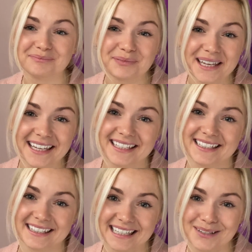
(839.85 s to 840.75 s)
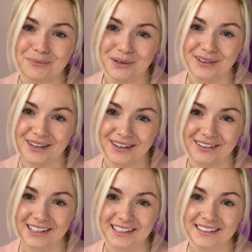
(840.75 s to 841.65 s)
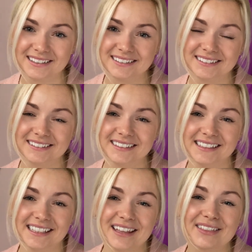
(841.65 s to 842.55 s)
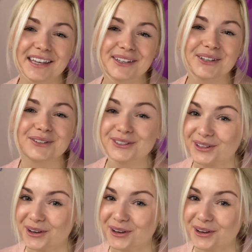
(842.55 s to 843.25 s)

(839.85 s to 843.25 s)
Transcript: Big Sleep with you. Thank you so